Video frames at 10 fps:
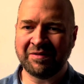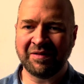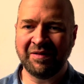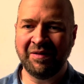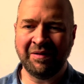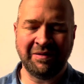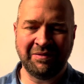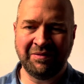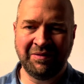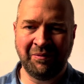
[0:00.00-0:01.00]

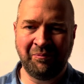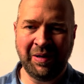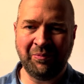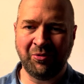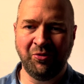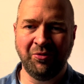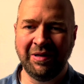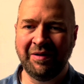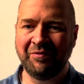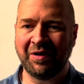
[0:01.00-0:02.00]
the people who
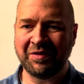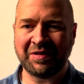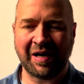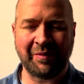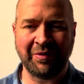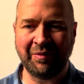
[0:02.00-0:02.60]
lived on top of the